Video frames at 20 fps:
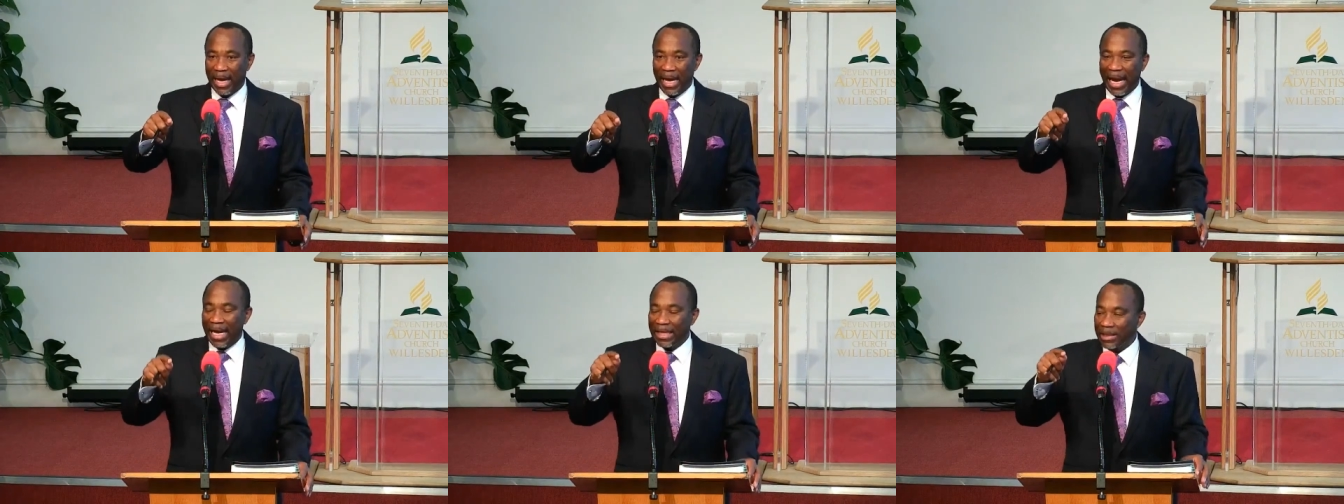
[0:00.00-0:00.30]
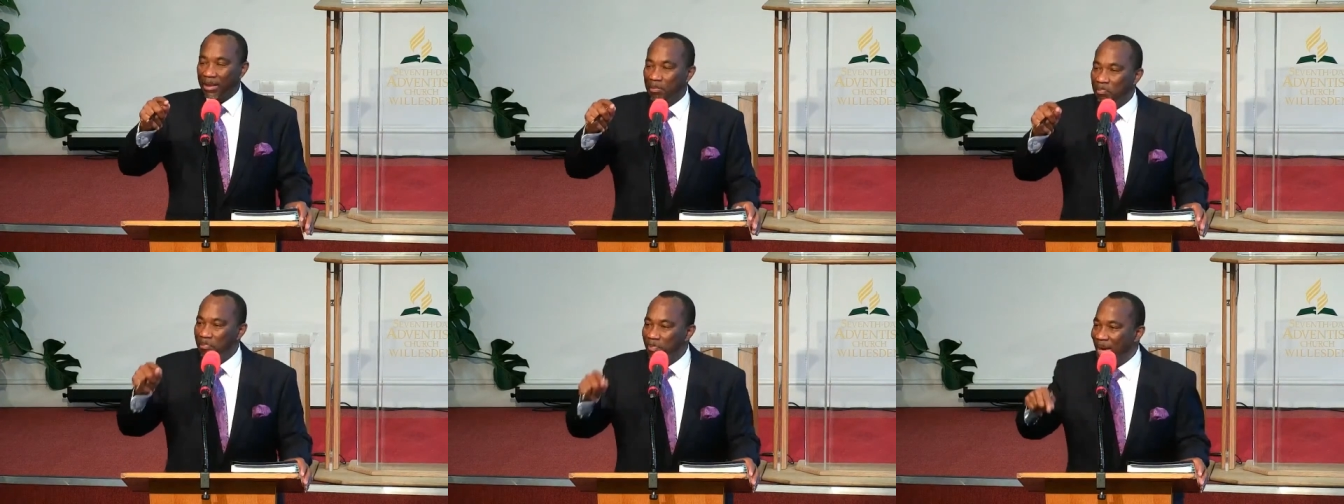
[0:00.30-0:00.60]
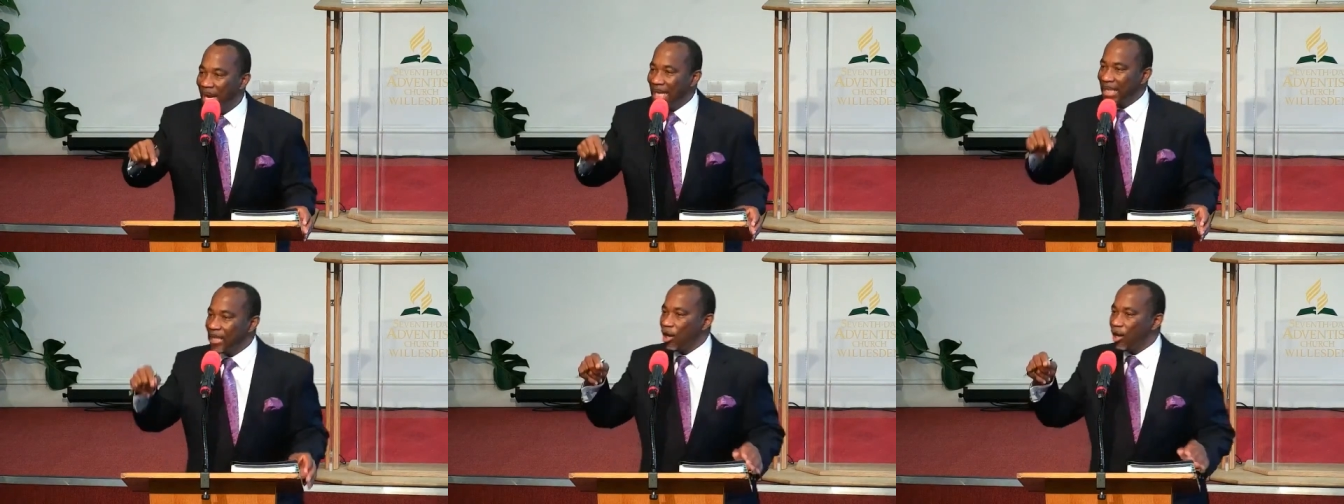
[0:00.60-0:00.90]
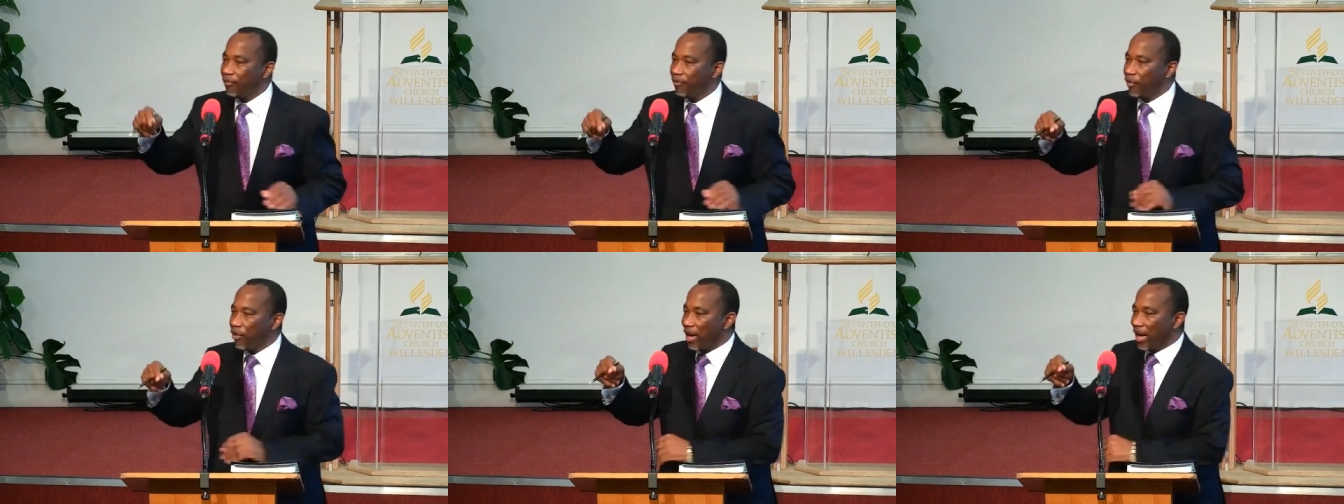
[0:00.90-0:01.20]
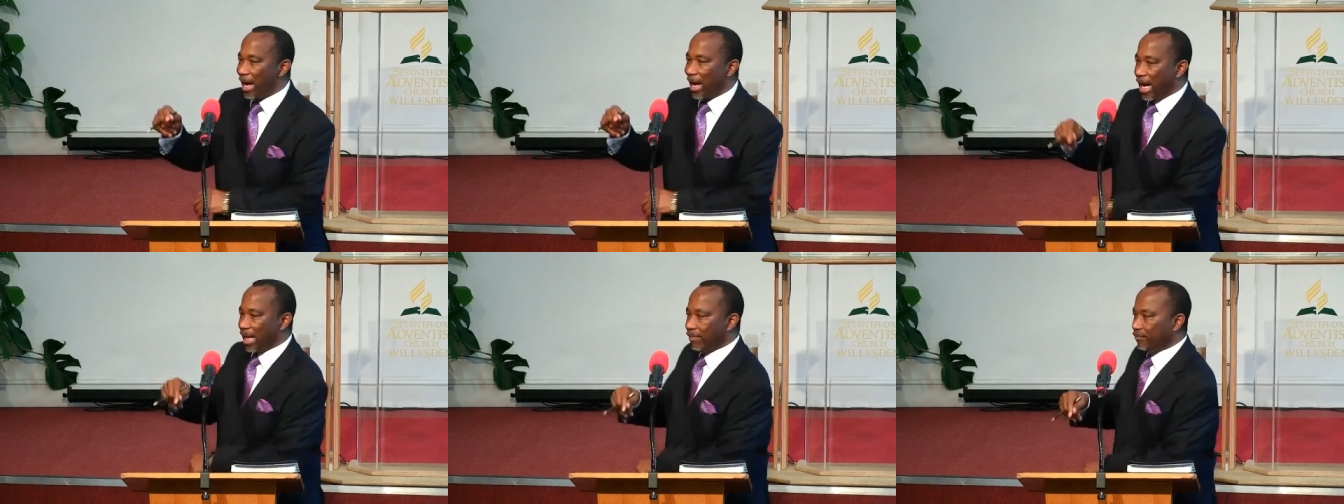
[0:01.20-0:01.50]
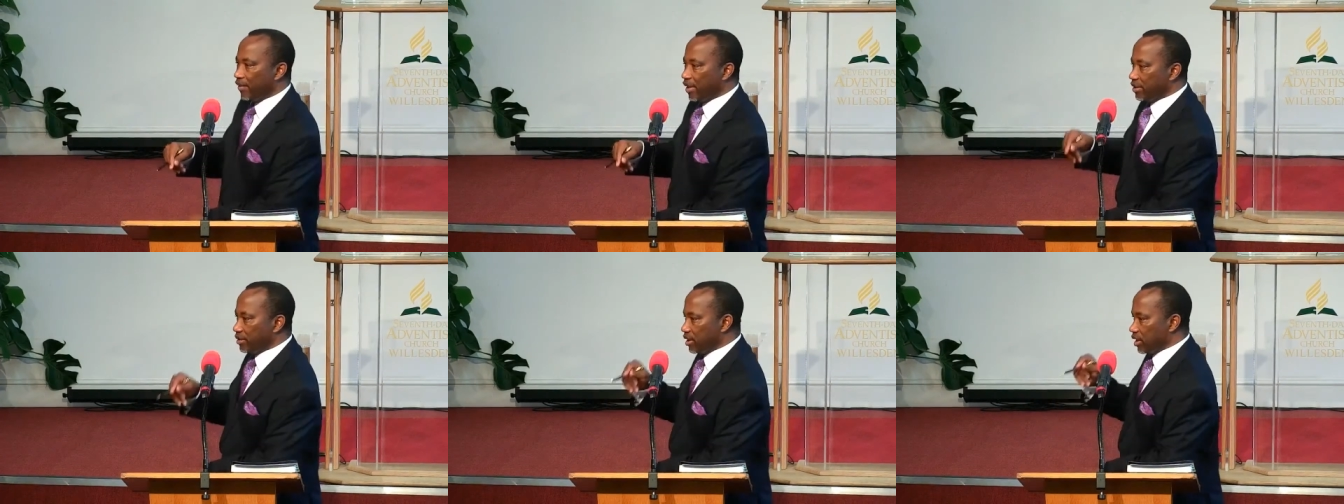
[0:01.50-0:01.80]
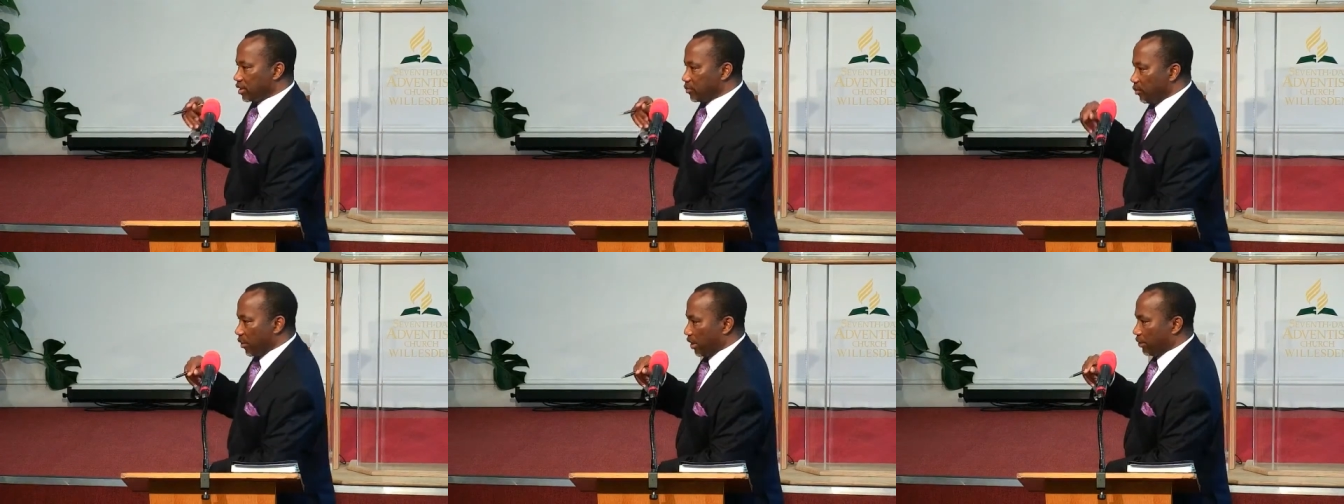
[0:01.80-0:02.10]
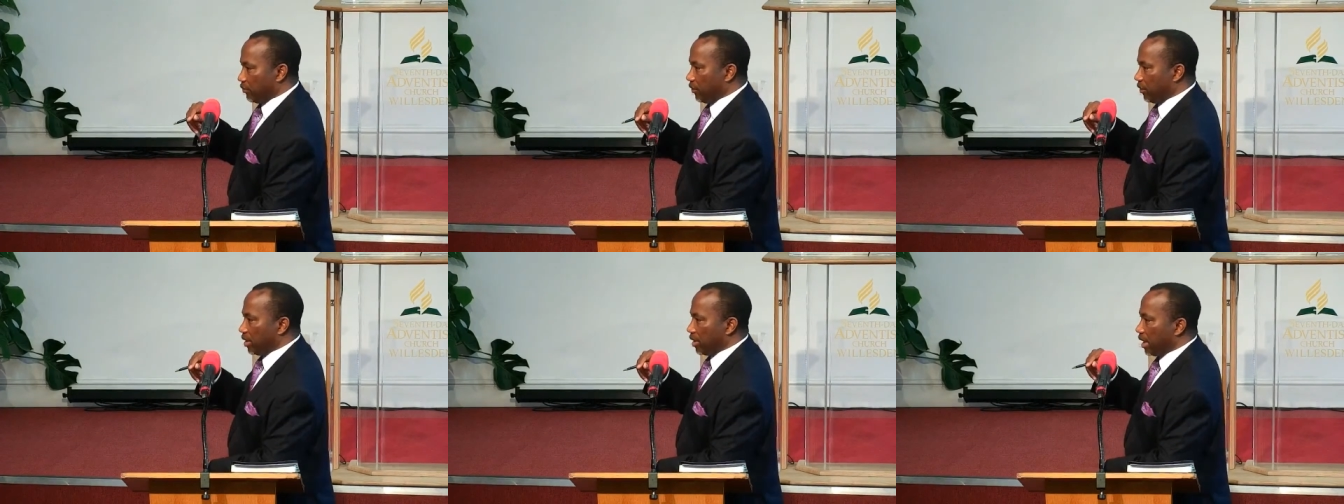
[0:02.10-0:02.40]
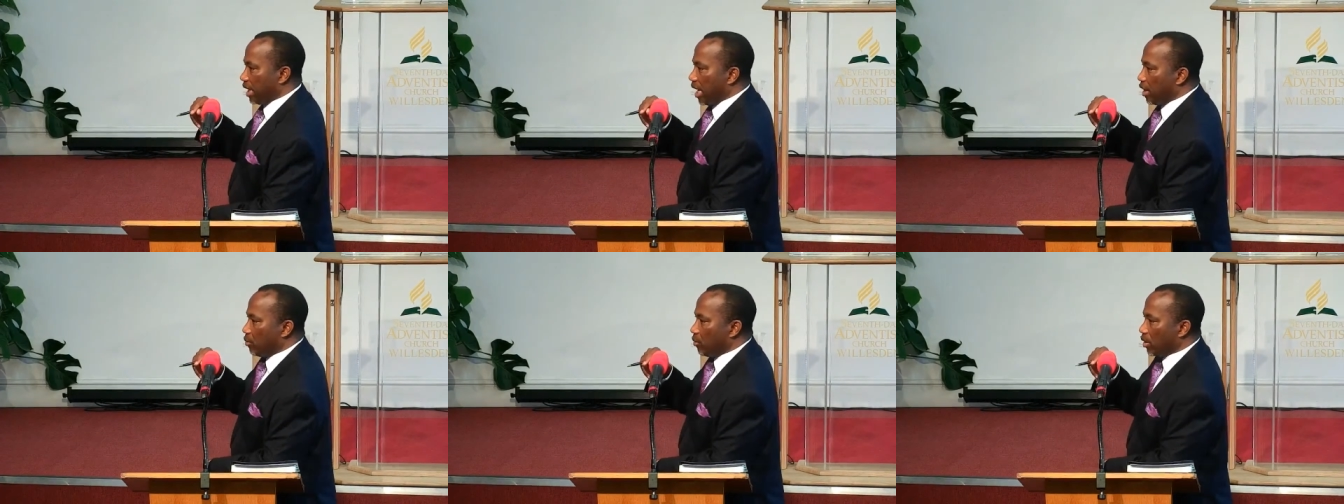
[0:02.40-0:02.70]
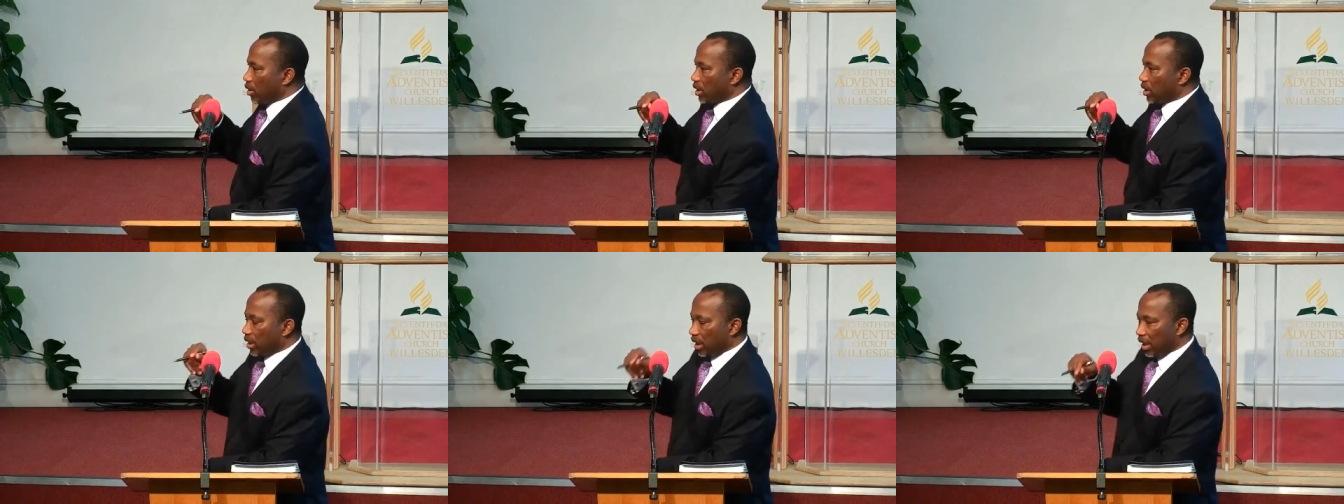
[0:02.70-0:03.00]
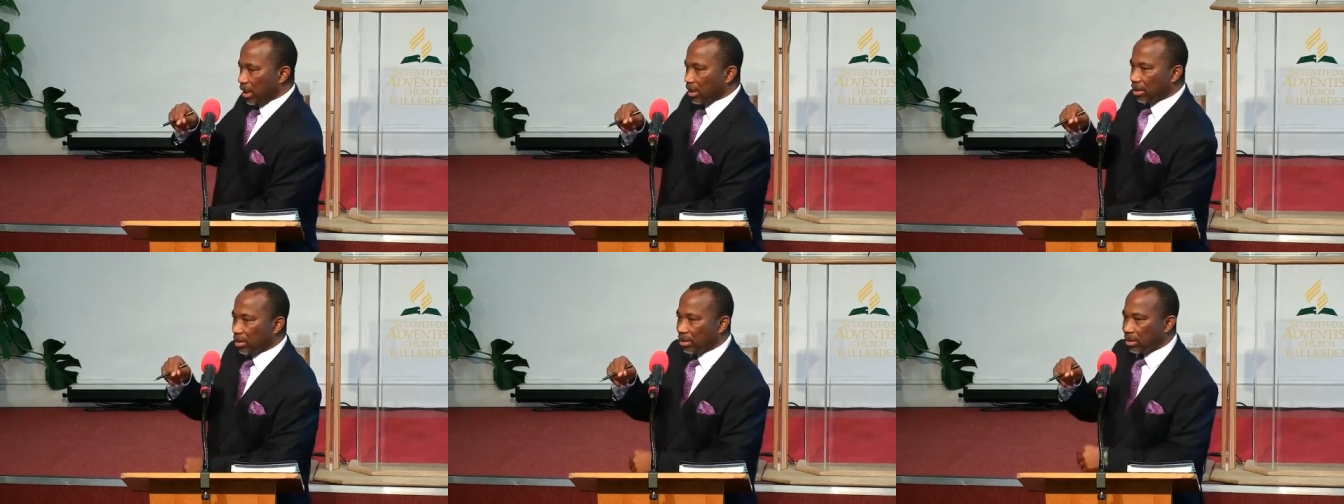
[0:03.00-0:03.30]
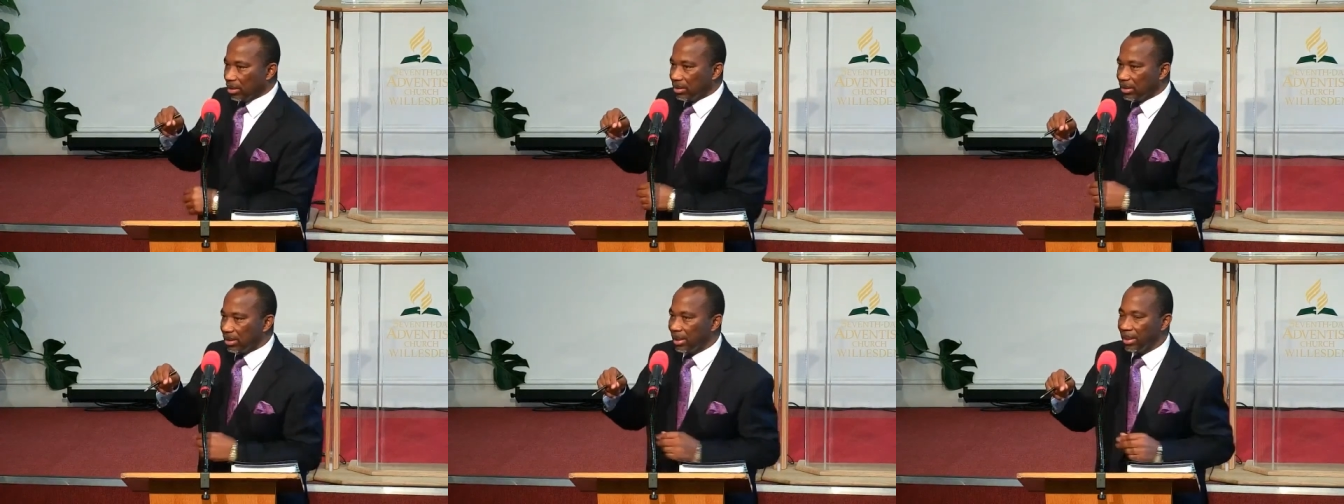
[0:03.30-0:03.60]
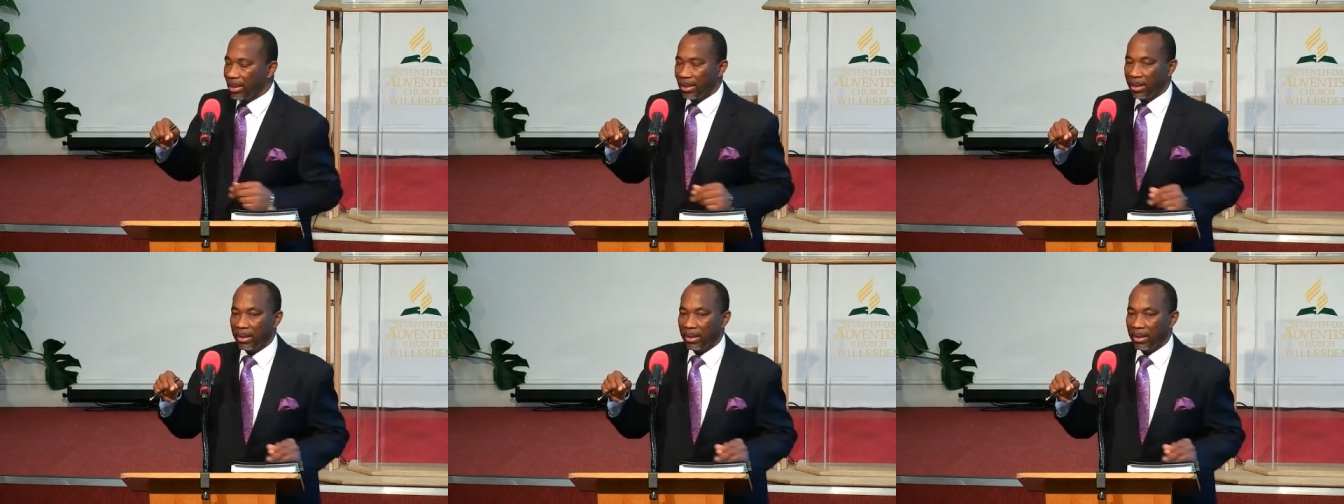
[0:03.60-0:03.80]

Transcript: and many of our Adventist brethren, they were killed